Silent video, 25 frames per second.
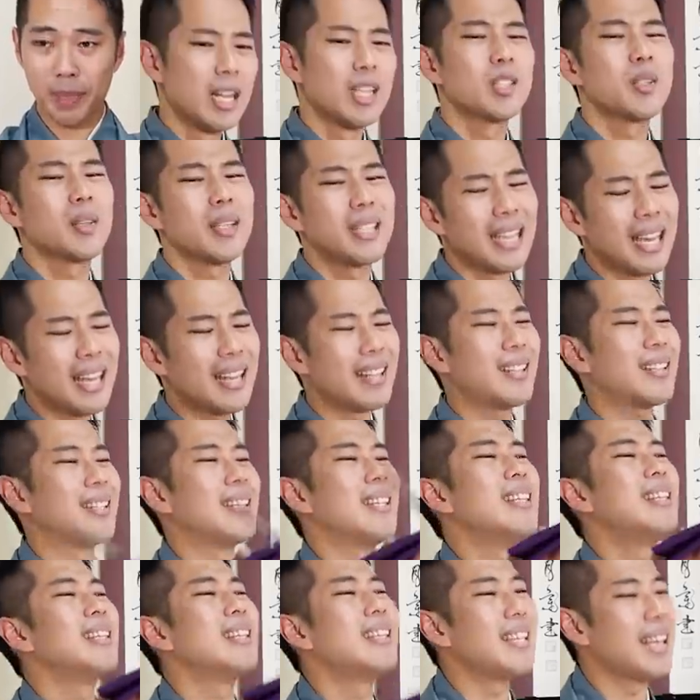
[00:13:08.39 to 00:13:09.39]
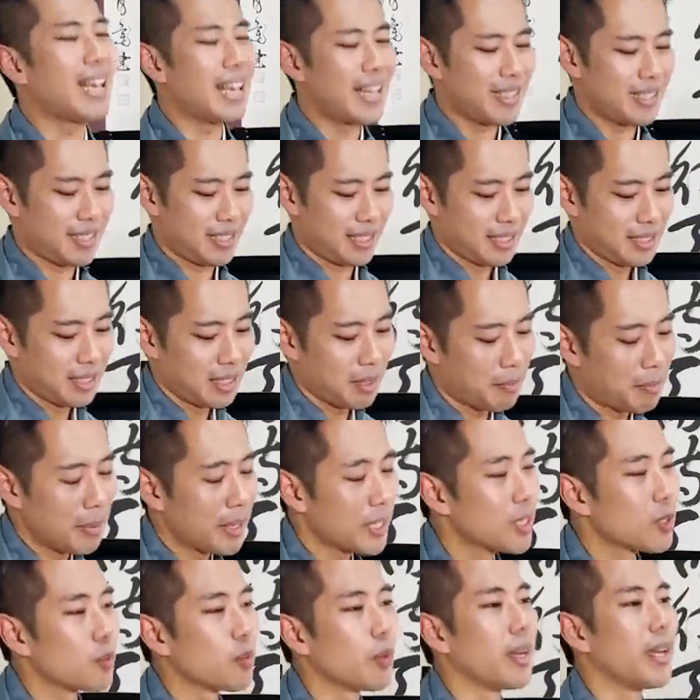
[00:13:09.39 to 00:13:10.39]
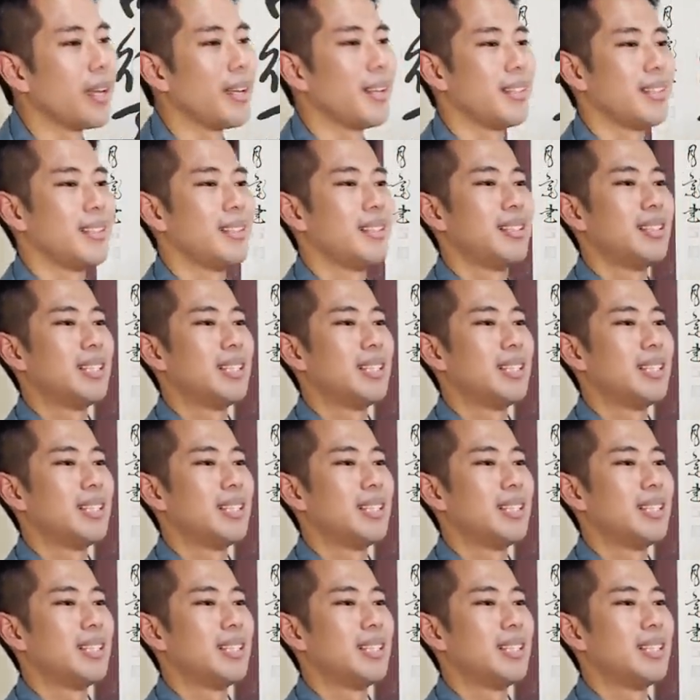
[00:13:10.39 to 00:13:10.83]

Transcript: So again, in the end, the best way,